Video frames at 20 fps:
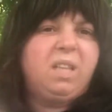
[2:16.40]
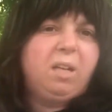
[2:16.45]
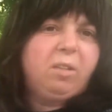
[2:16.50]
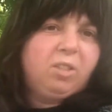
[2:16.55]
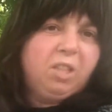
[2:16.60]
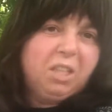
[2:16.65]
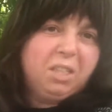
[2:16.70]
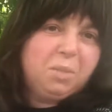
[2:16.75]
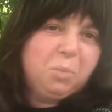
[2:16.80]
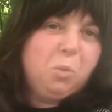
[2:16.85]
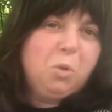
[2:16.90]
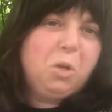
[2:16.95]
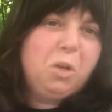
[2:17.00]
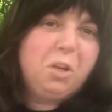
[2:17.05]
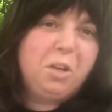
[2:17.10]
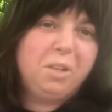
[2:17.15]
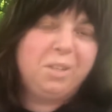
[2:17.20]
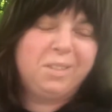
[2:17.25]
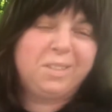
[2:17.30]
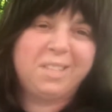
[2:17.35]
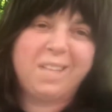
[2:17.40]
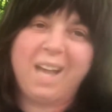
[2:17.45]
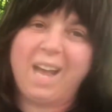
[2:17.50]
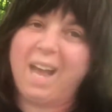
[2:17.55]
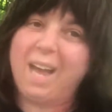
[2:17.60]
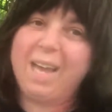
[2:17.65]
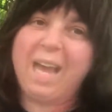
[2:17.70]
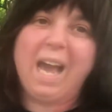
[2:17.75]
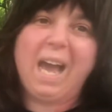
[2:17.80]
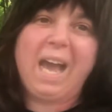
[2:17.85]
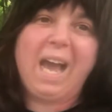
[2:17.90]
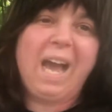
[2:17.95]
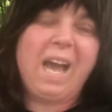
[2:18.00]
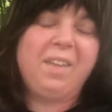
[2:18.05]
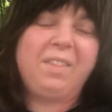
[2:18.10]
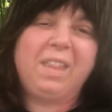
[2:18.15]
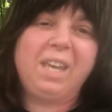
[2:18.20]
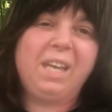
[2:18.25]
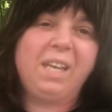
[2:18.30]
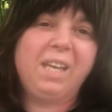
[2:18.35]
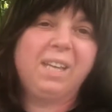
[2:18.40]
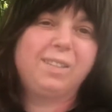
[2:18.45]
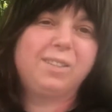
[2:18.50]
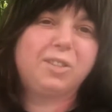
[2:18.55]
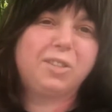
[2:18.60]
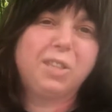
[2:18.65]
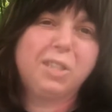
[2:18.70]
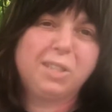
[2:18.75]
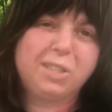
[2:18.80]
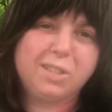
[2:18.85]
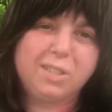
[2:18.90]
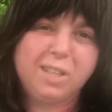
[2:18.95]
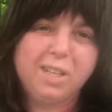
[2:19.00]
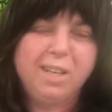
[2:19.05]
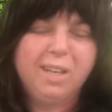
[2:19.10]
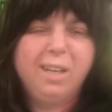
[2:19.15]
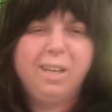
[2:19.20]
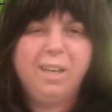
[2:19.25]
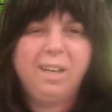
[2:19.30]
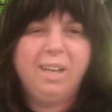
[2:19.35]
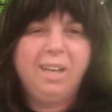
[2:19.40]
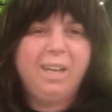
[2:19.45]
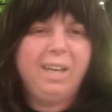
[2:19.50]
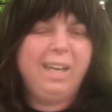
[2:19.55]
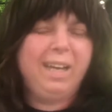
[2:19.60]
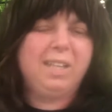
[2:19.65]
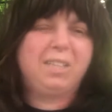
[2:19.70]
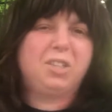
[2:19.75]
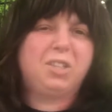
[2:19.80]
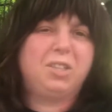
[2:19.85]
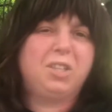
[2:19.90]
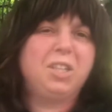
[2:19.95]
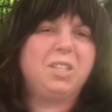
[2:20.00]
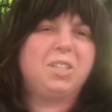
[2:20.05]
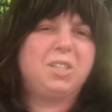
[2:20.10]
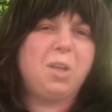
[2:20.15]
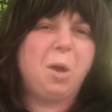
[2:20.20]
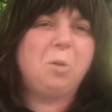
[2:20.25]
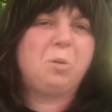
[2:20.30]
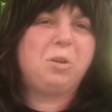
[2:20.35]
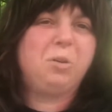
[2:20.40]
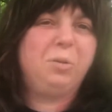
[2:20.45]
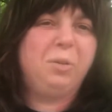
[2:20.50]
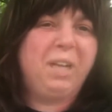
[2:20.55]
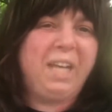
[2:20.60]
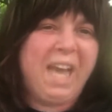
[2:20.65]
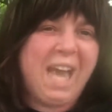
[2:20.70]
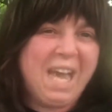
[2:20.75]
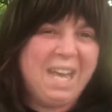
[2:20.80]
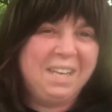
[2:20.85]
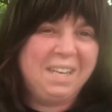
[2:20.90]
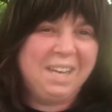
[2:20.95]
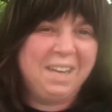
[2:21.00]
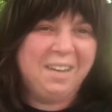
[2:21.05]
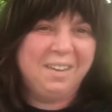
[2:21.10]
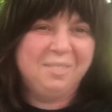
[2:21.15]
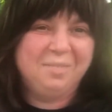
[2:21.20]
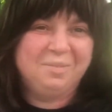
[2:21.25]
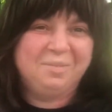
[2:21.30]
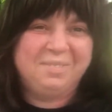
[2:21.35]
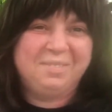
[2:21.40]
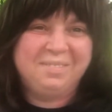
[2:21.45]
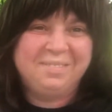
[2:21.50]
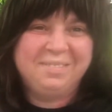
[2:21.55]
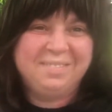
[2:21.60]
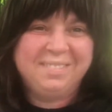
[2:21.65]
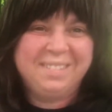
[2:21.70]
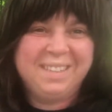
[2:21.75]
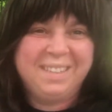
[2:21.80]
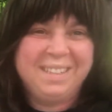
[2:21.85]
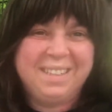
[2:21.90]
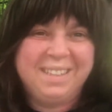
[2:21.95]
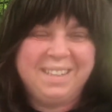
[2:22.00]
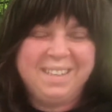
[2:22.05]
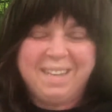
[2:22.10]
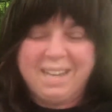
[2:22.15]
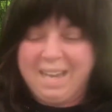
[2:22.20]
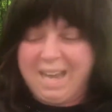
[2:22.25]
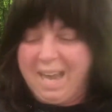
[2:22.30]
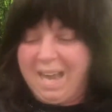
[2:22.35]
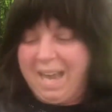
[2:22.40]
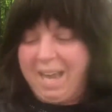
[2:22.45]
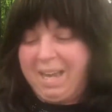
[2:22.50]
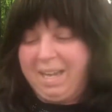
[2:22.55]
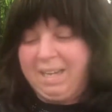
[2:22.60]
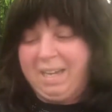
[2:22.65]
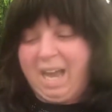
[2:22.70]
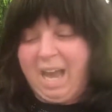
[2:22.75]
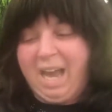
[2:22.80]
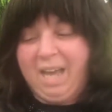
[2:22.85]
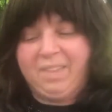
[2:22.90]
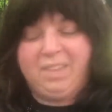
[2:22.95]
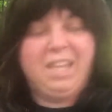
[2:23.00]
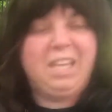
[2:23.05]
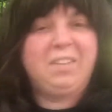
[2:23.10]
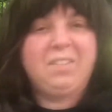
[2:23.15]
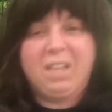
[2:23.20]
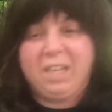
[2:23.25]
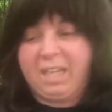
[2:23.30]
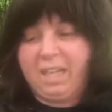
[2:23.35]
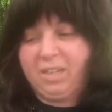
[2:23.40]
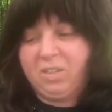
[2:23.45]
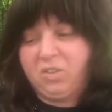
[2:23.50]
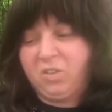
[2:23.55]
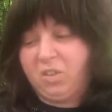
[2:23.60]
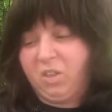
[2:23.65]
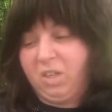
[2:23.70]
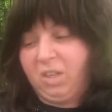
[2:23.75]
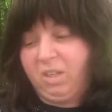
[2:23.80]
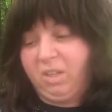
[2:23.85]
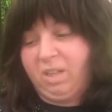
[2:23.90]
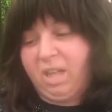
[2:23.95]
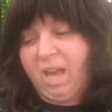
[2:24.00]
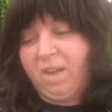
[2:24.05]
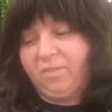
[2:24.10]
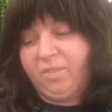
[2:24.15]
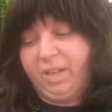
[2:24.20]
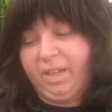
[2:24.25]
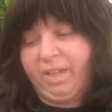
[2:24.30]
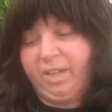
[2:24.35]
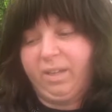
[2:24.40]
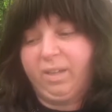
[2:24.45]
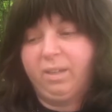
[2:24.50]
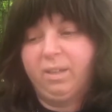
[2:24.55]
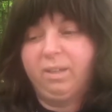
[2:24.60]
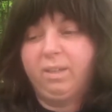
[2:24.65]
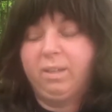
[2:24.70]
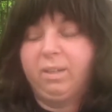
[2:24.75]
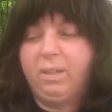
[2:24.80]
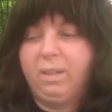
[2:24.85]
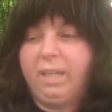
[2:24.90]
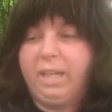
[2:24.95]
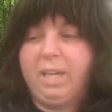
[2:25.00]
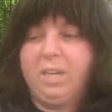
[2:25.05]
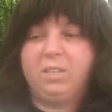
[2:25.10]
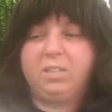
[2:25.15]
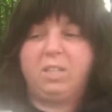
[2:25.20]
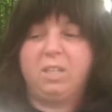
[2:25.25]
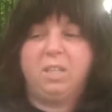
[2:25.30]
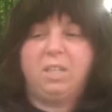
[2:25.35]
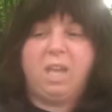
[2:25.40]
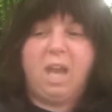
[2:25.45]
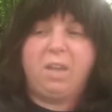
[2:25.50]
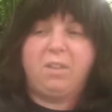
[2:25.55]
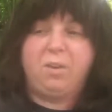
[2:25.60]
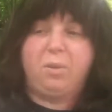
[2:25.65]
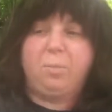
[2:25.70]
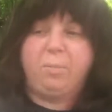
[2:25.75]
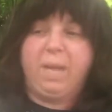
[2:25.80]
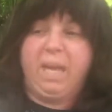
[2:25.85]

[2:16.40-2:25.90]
They're just words." I think it's just so creative. And I think the kids are gonna love it. Here's another